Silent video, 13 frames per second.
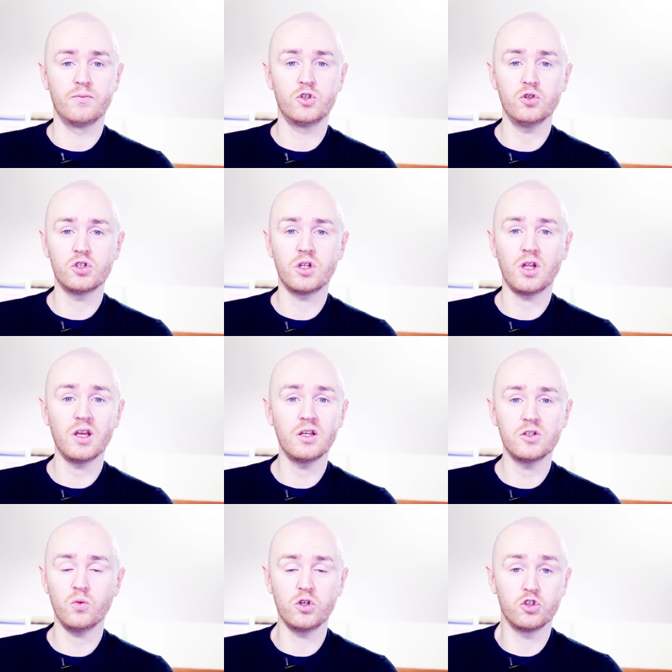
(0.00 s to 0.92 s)
Just
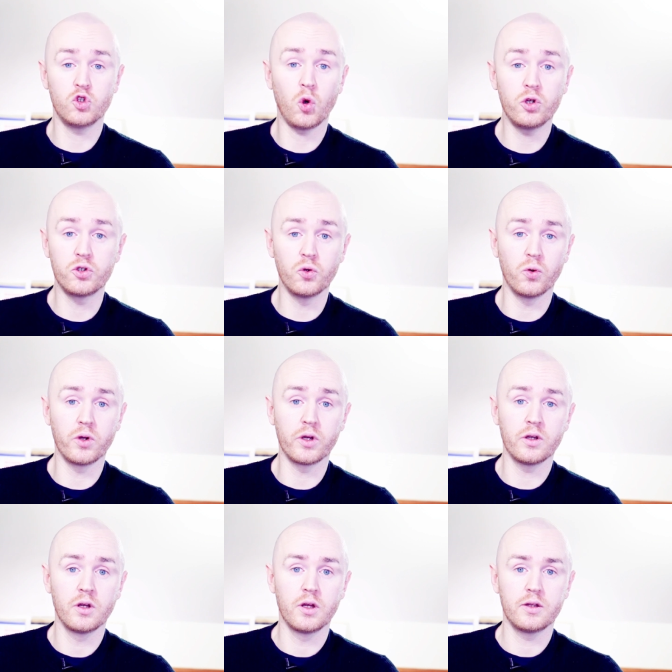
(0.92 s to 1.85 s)
things that we enjoy
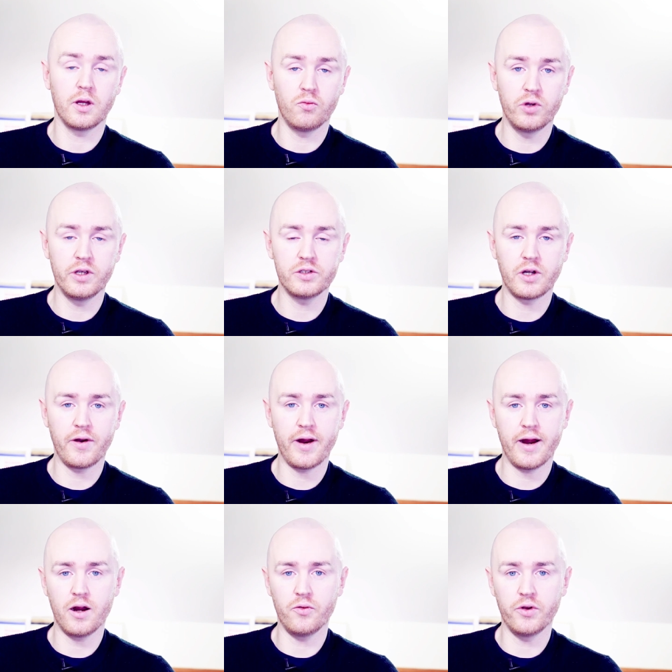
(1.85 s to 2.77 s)
doing that raise our
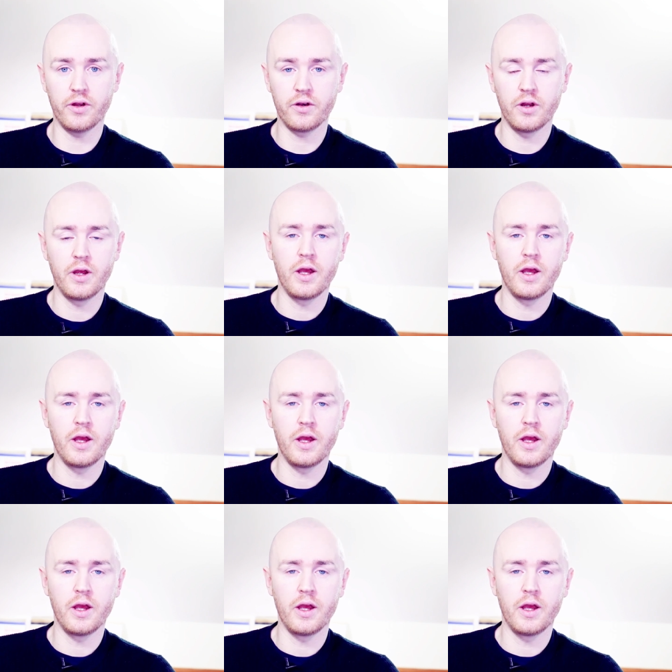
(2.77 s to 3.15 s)
heart rate.